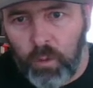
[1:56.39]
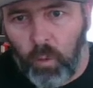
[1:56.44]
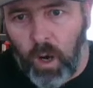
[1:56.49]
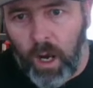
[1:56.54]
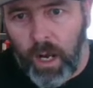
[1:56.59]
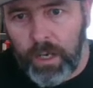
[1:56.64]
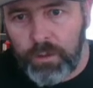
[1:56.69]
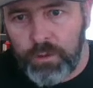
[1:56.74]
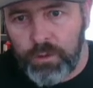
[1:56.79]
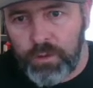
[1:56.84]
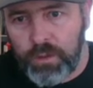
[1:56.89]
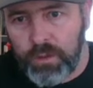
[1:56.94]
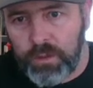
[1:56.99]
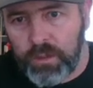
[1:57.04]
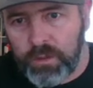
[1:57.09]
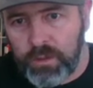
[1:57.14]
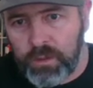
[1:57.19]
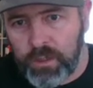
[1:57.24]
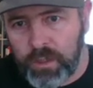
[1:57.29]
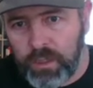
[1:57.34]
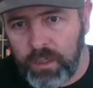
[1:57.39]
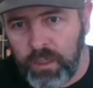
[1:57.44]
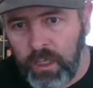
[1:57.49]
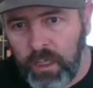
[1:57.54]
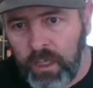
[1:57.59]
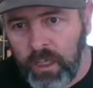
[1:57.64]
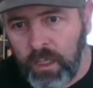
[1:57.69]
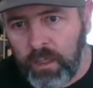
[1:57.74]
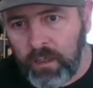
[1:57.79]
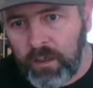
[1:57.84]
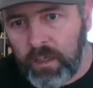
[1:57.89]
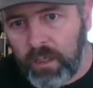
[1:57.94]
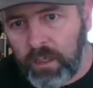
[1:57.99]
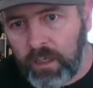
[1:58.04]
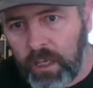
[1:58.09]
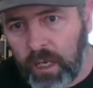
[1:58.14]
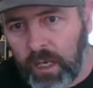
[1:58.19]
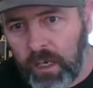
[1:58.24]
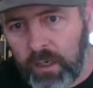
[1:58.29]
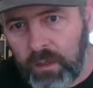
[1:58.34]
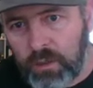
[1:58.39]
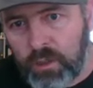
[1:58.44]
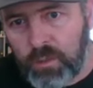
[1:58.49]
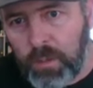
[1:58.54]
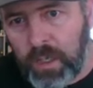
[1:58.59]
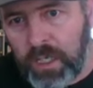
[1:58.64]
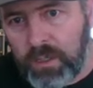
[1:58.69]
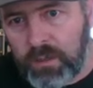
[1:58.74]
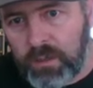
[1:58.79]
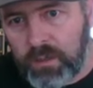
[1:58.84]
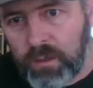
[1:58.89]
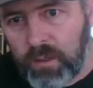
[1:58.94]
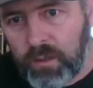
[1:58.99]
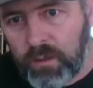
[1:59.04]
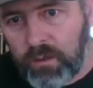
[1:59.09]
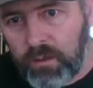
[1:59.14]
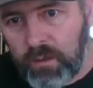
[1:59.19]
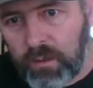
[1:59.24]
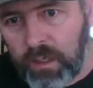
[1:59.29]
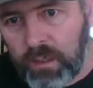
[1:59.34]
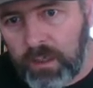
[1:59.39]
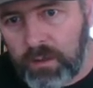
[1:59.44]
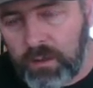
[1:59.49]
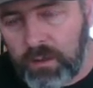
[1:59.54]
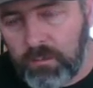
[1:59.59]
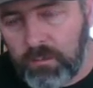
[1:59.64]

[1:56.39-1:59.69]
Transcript: And if you watch, you can see that that space